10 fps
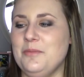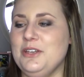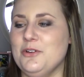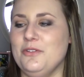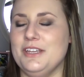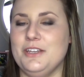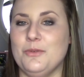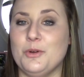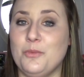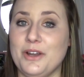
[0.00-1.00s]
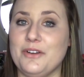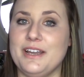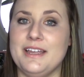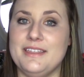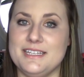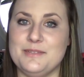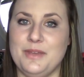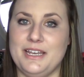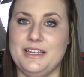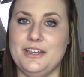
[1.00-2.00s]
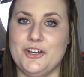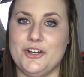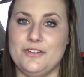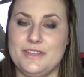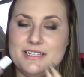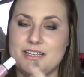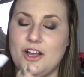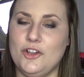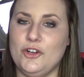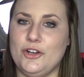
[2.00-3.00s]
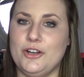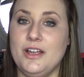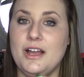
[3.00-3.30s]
me know that you were wearing this manicure, this color